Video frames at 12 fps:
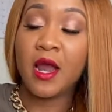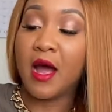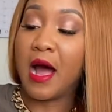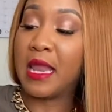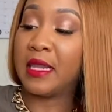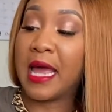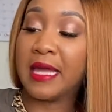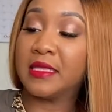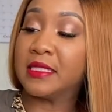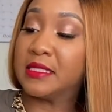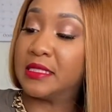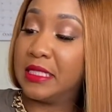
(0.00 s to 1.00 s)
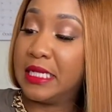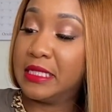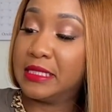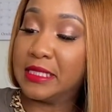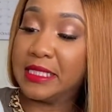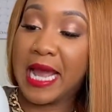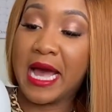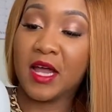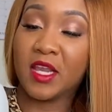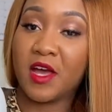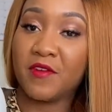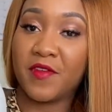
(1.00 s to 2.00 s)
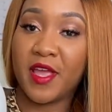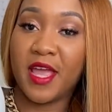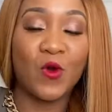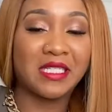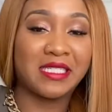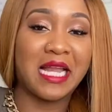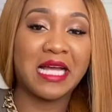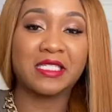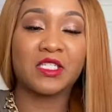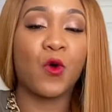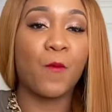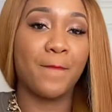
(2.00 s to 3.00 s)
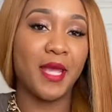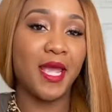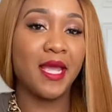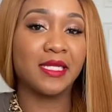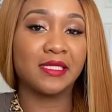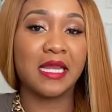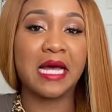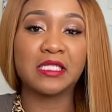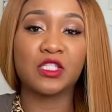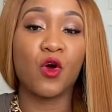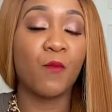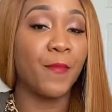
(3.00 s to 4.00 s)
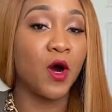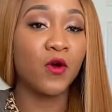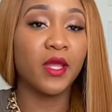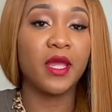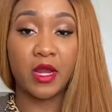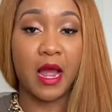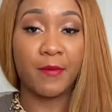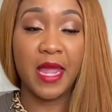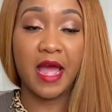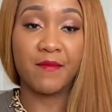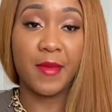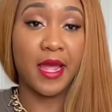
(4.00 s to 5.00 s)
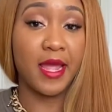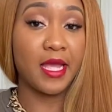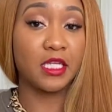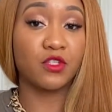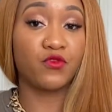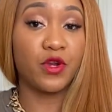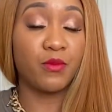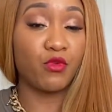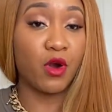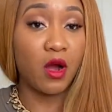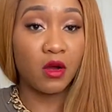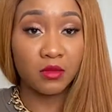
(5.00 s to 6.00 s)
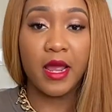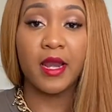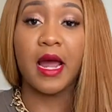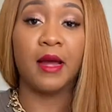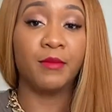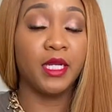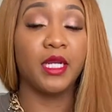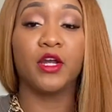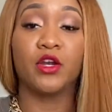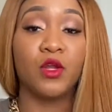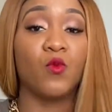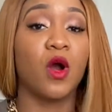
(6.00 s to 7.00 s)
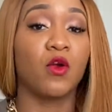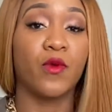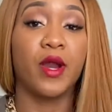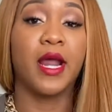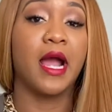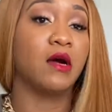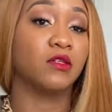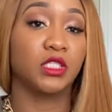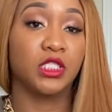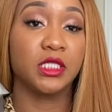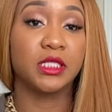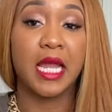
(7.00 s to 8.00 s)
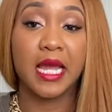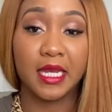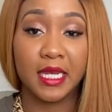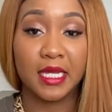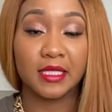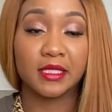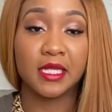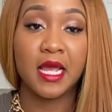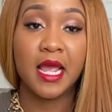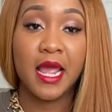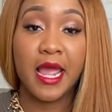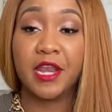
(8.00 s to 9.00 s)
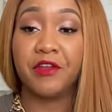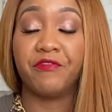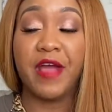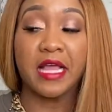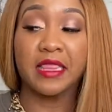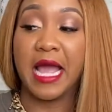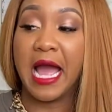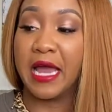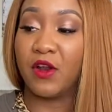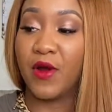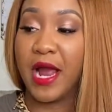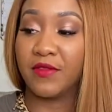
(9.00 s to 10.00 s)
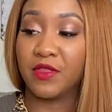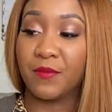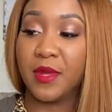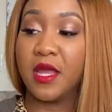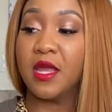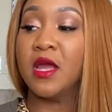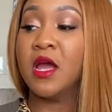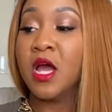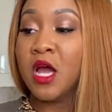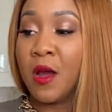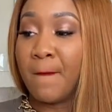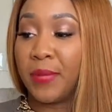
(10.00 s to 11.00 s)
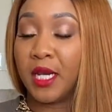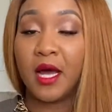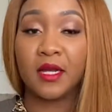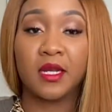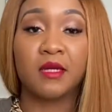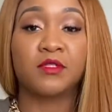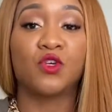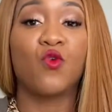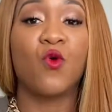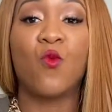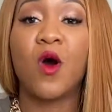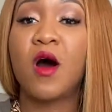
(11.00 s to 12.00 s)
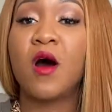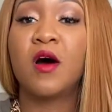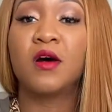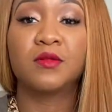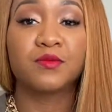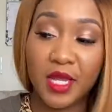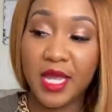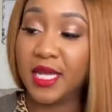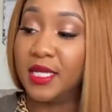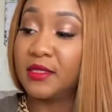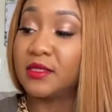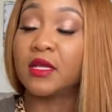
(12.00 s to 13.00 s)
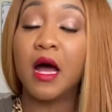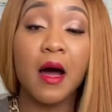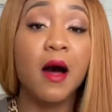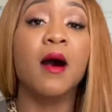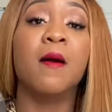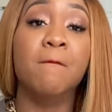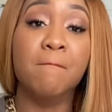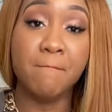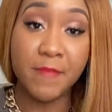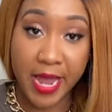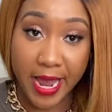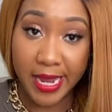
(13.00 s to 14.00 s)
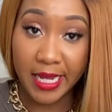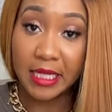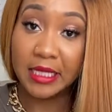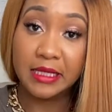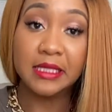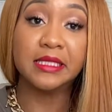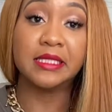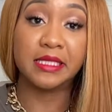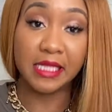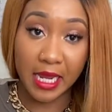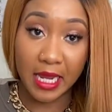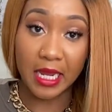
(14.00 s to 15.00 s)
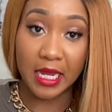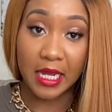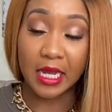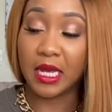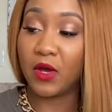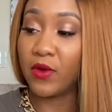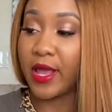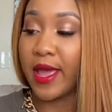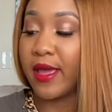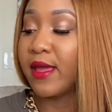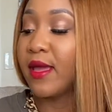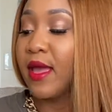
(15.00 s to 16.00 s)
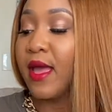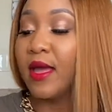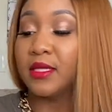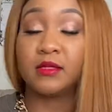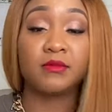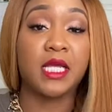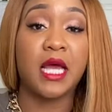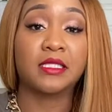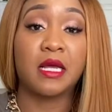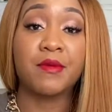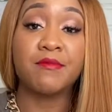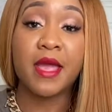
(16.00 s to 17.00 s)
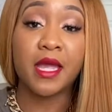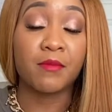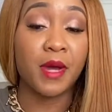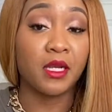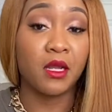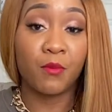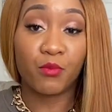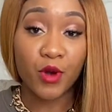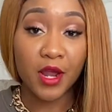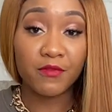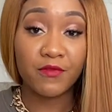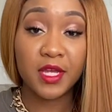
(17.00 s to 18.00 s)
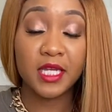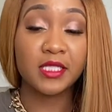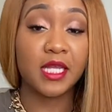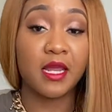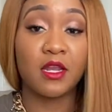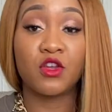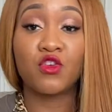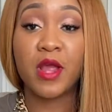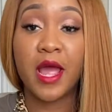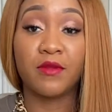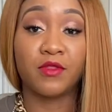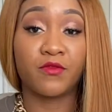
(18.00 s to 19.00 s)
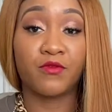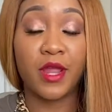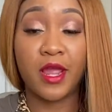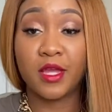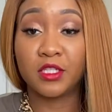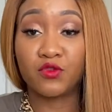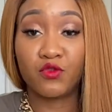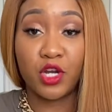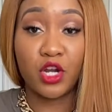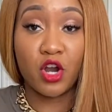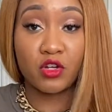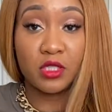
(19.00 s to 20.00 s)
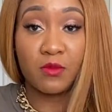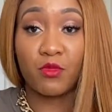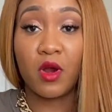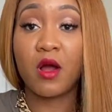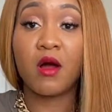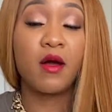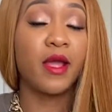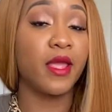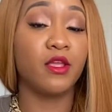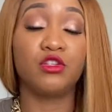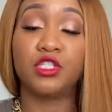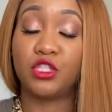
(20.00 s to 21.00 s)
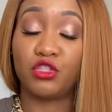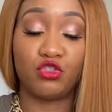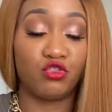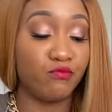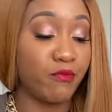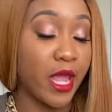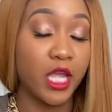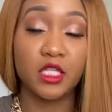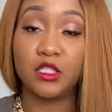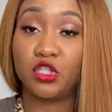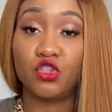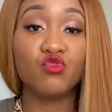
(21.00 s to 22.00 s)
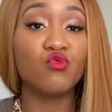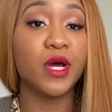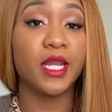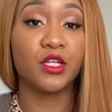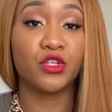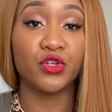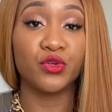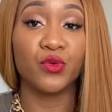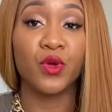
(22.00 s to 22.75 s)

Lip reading: I like the sleek style of it. It's not so big, it's not so bulky. I be having my hands-free bra and I be literally walking around the house just like this. And the fact that I don't have to be plugged up to a wall is amazing. Okay, sometimes I'll be making my little breakfast and you have the hands-free nursing bra and you just make it do what it do.